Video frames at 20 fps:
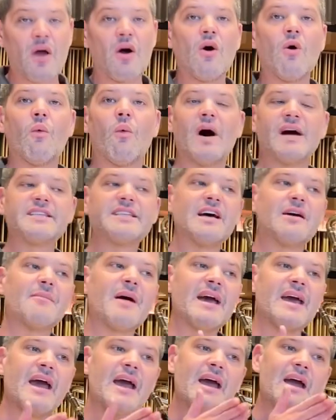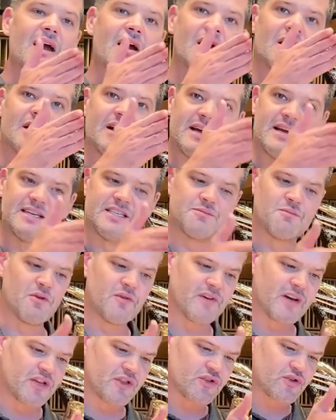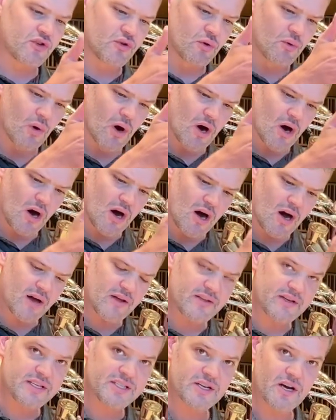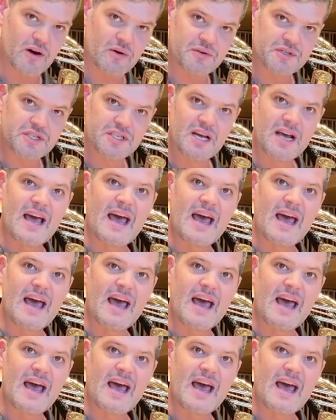Watch how my air is moving through all these notes,